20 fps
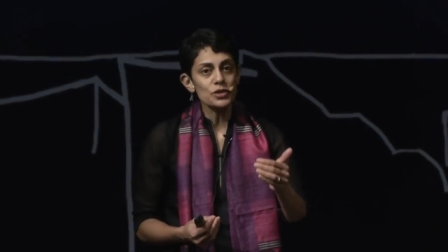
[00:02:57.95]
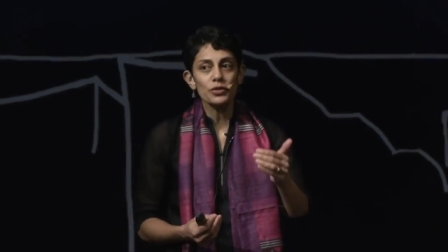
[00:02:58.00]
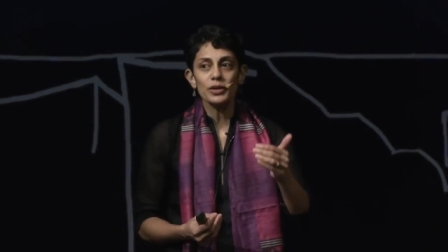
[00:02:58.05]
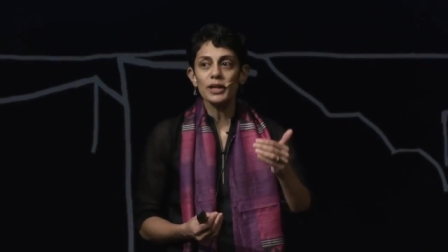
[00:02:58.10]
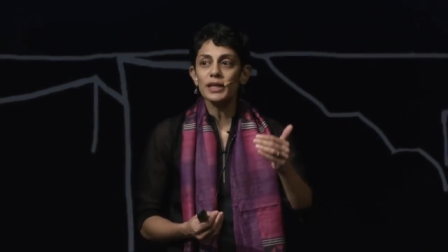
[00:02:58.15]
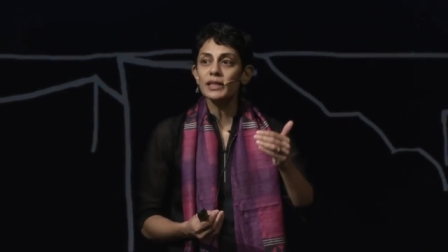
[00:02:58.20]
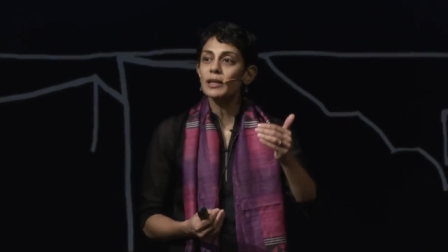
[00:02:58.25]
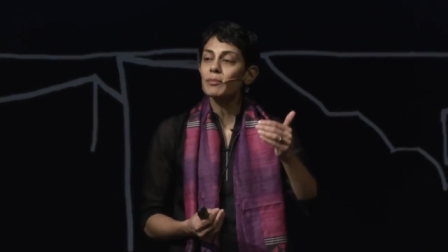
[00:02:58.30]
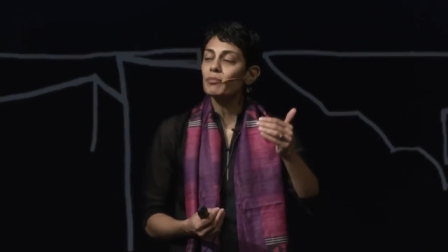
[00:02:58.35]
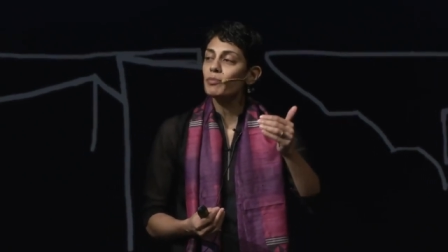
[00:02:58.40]
to
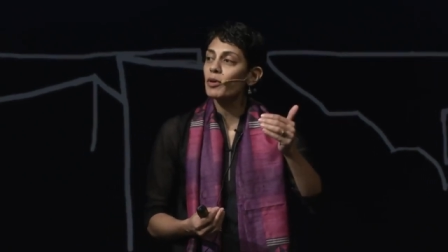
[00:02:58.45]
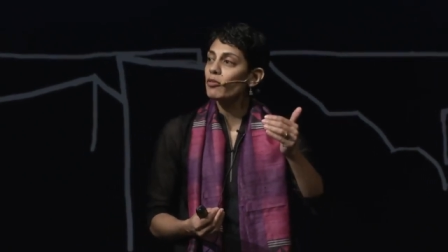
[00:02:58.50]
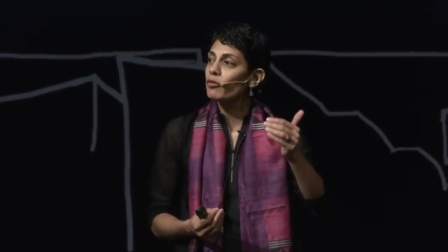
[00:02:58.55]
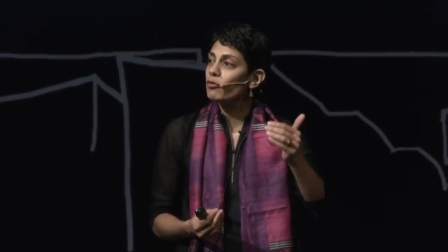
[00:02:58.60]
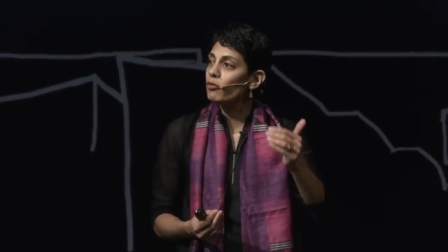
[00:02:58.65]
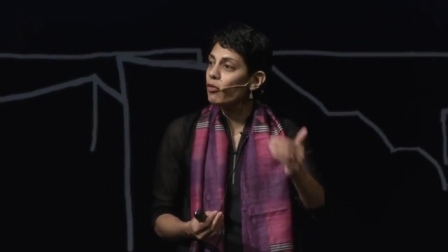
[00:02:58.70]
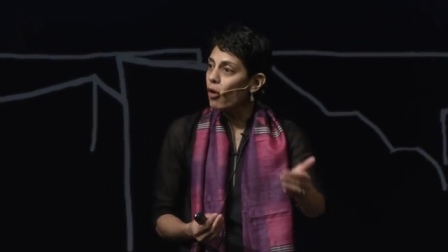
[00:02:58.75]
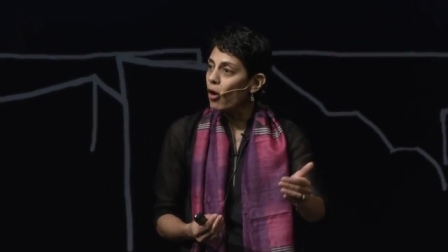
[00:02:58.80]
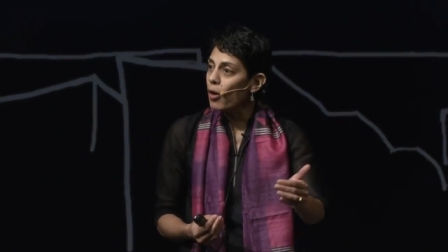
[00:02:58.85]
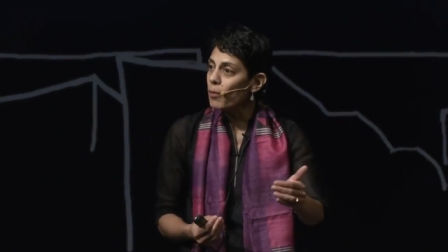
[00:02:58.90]
either
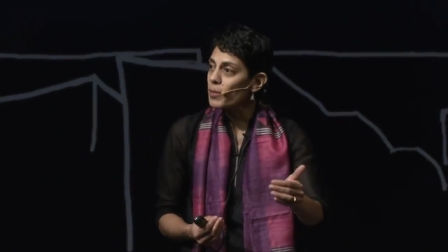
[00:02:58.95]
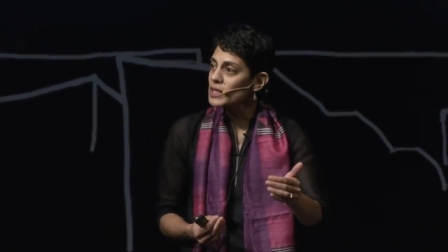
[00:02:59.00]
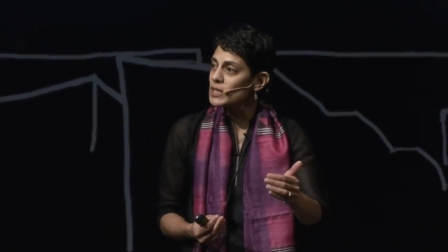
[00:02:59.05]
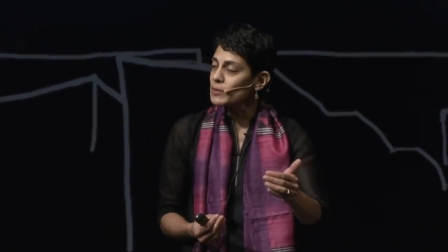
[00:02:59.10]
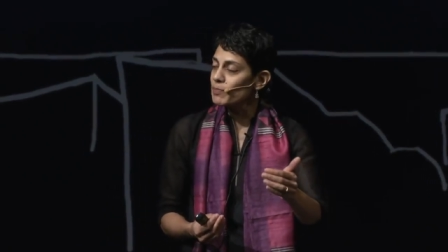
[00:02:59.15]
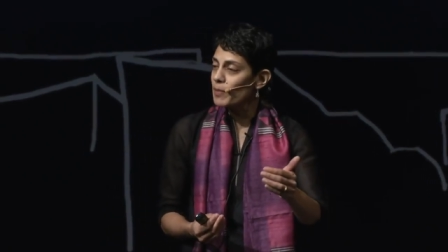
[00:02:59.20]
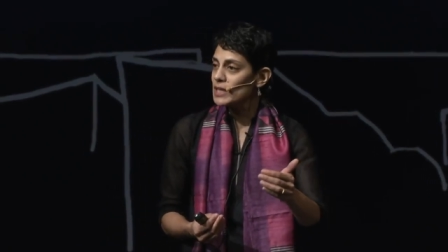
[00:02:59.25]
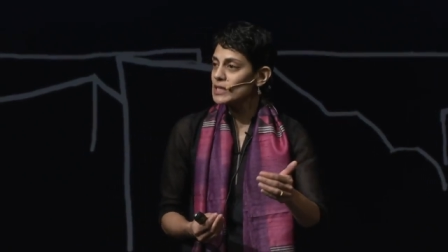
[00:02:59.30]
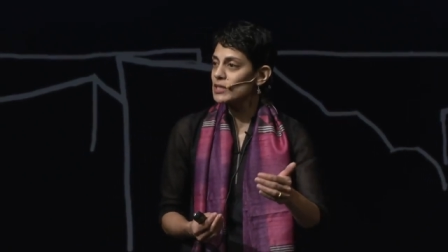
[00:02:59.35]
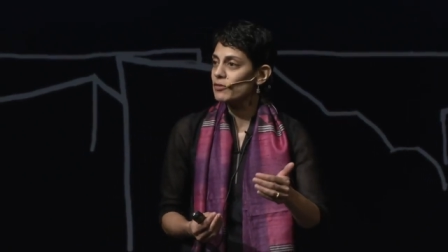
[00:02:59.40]
perform a
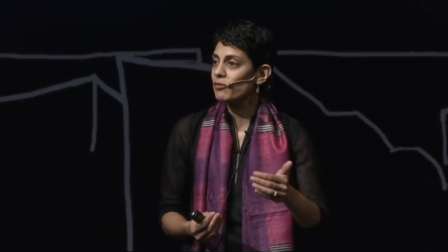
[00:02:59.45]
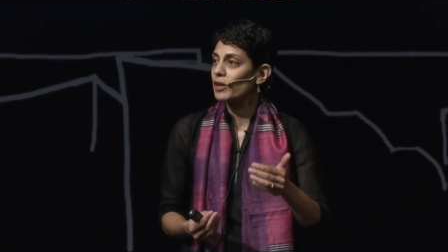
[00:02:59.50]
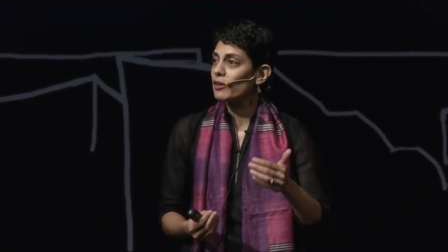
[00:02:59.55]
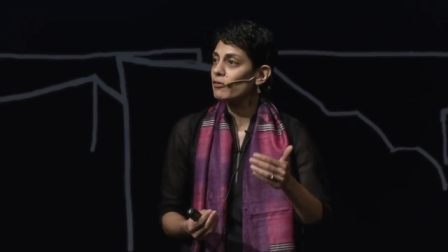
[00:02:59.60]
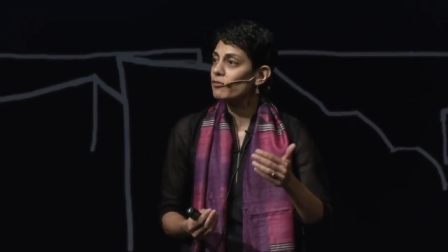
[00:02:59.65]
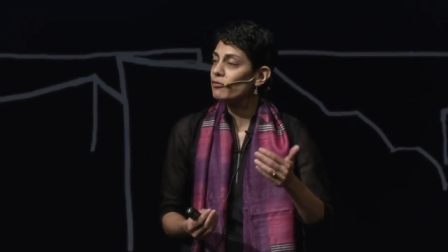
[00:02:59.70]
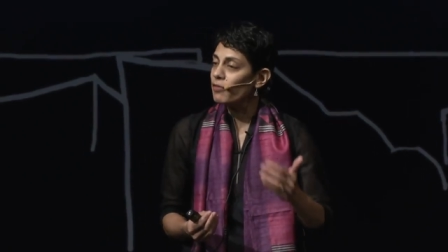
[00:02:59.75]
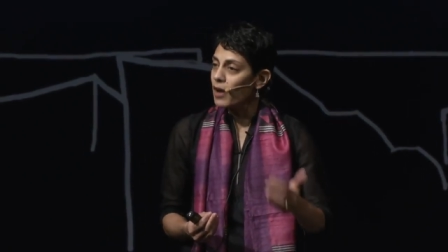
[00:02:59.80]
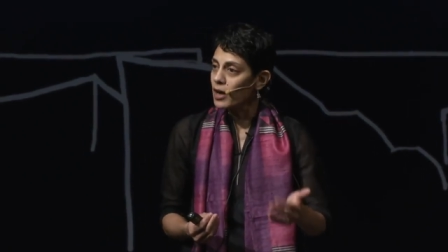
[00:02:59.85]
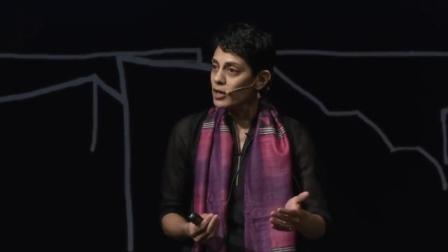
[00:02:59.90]

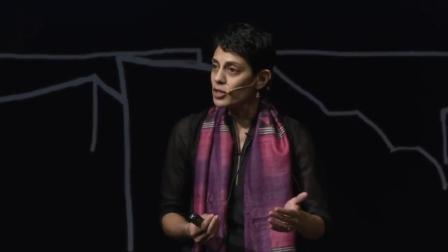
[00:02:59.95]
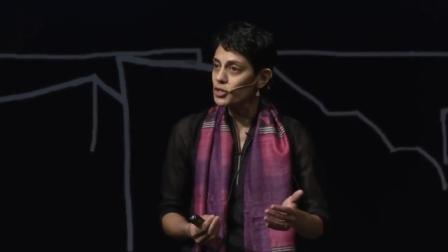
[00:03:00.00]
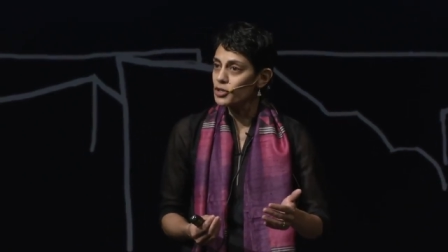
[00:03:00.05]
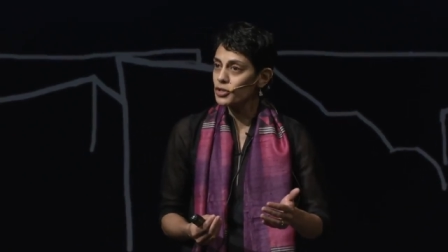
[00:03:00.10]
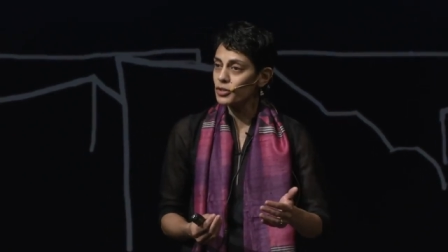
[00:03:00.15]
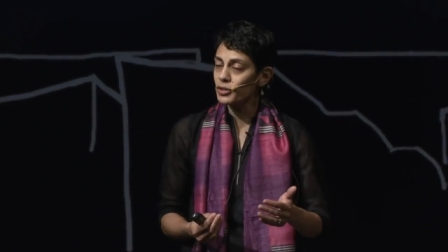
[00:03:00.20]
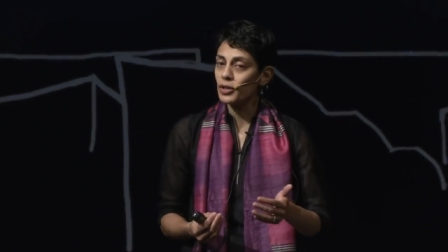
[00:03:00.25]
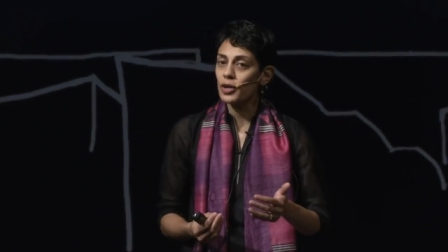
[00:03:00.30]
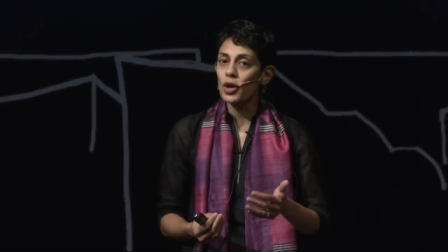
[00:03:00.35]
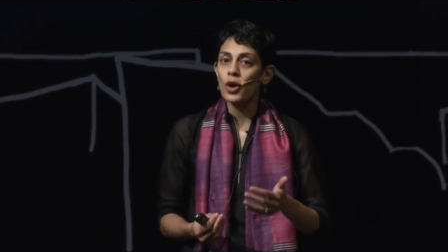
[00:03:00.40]
specific
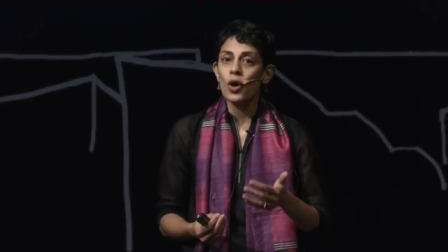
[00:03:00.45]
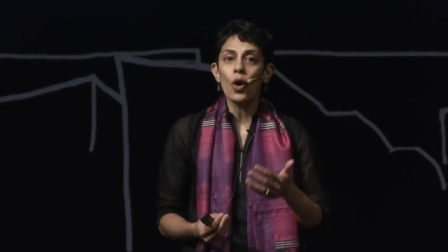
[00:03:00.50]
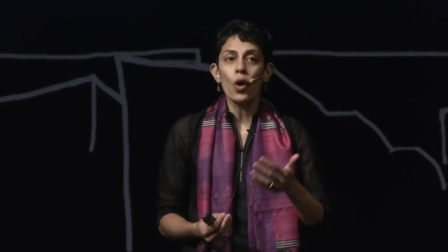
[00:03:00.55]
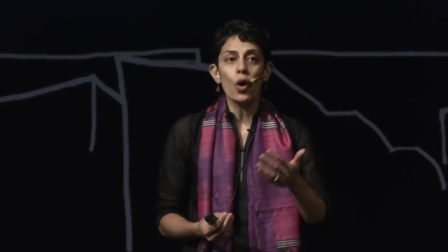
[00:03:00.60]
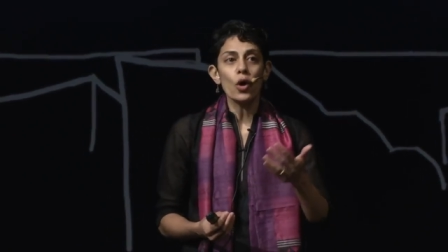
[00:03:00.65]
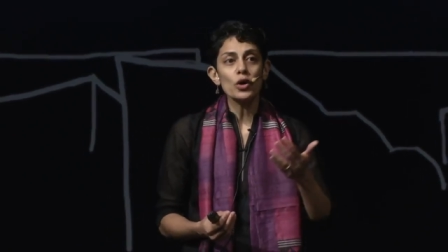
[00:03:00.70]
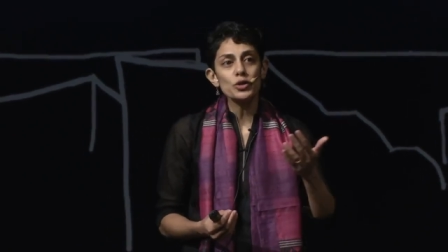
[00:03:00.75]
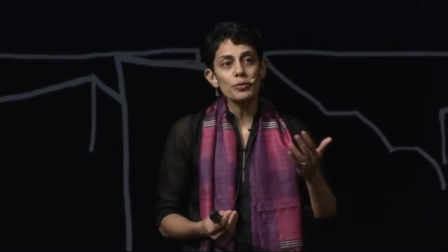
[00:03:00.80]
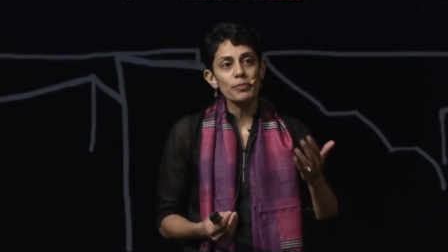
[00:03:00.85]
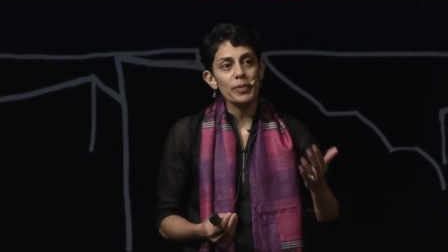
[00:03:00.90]
function
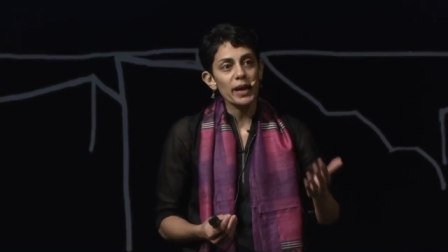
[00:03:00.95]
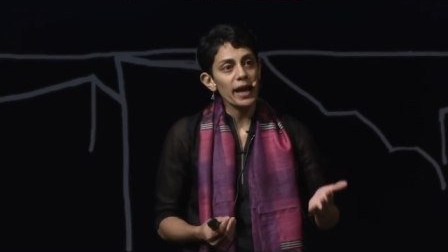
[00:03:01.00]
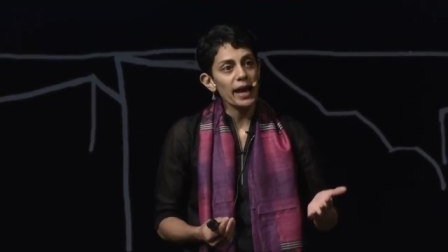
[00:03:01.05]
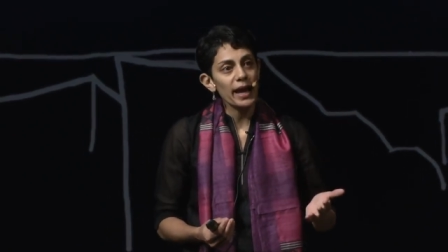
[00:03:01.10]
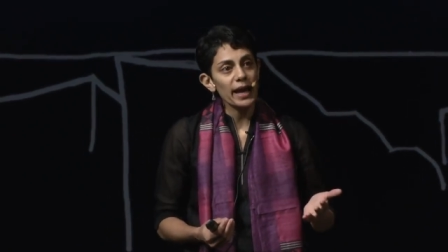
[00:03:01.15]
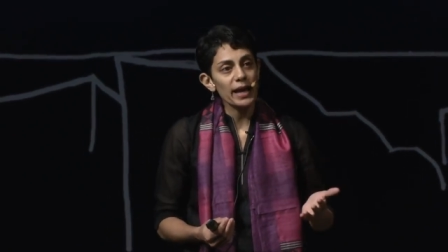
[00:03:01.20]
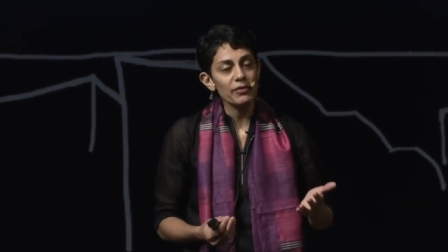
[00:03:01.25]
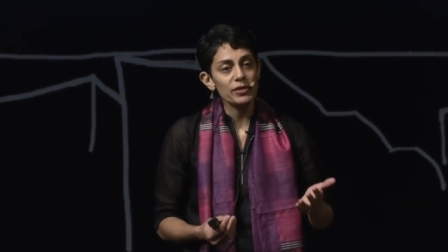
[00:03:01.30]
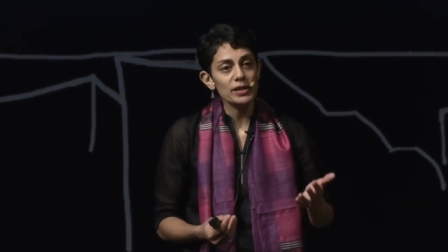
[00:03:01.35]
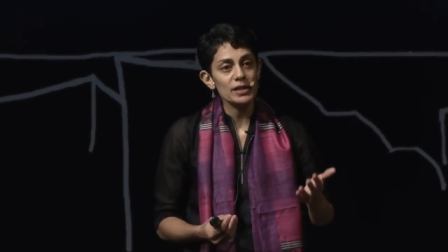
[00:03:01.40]
or to behave